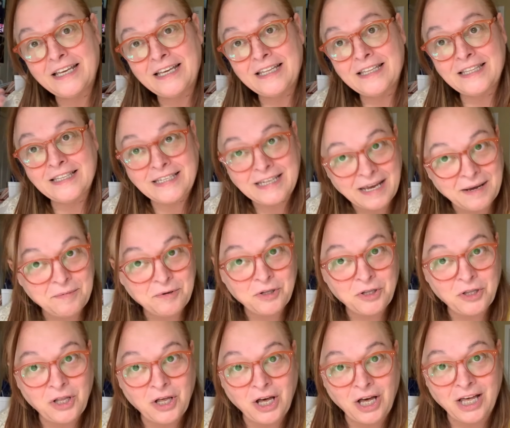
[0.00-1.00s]
the
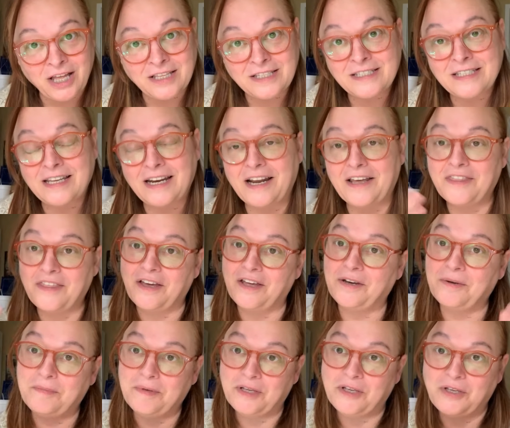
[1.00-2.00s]
tablecloths, and I thought
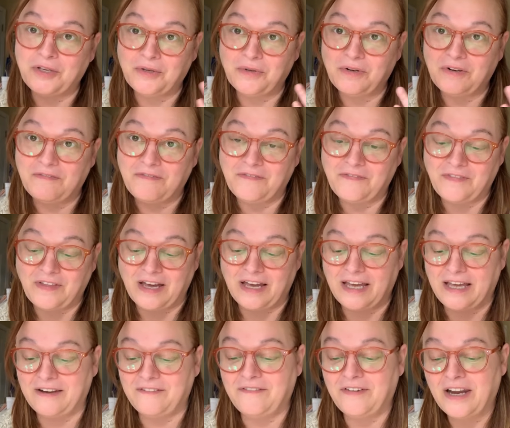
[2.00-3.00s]
it'd be cute if I
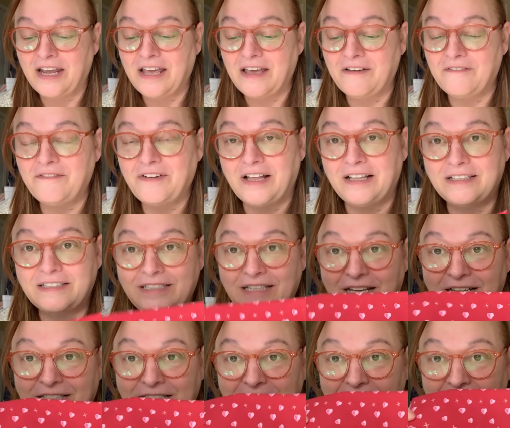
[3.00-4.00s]
had
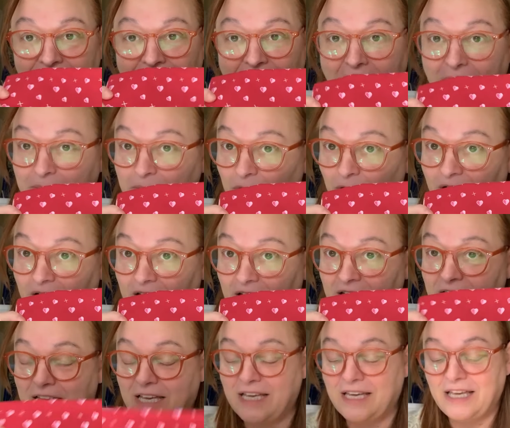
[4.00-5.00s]
Valentine's Day
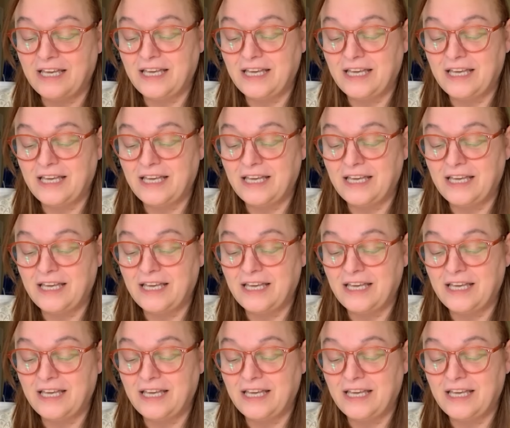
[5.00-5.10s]
fabric,